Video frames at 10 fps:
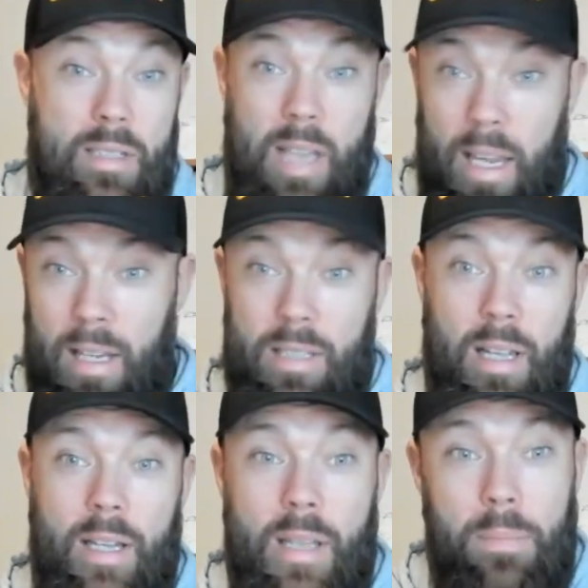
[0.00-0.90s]
sinks,
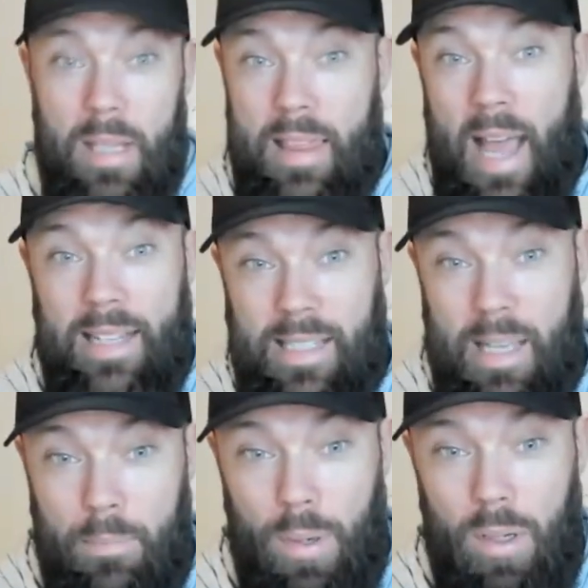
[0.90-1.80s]
like something that
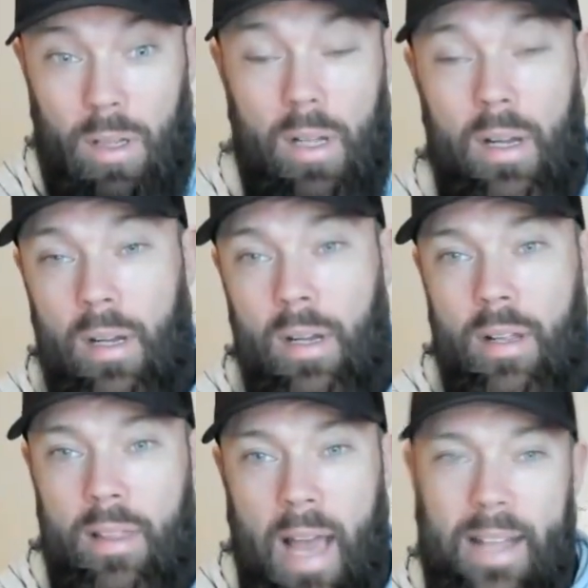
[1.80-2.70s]
simple.
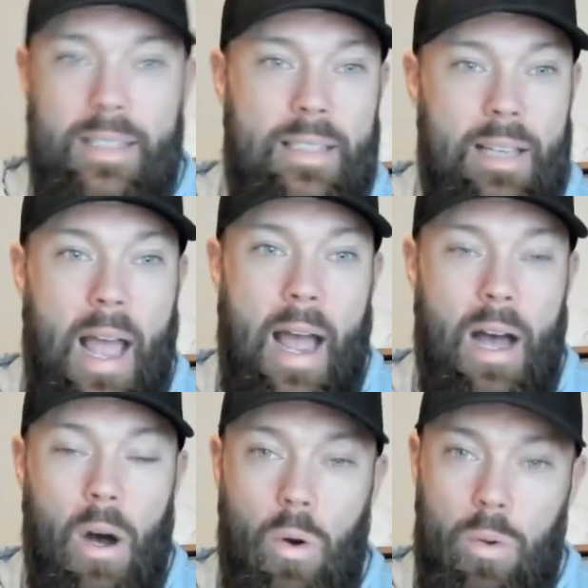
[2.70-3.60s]
That's
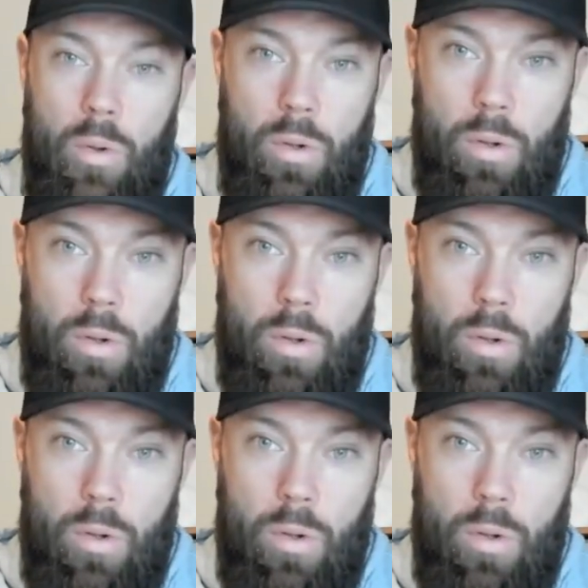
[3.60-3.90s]
how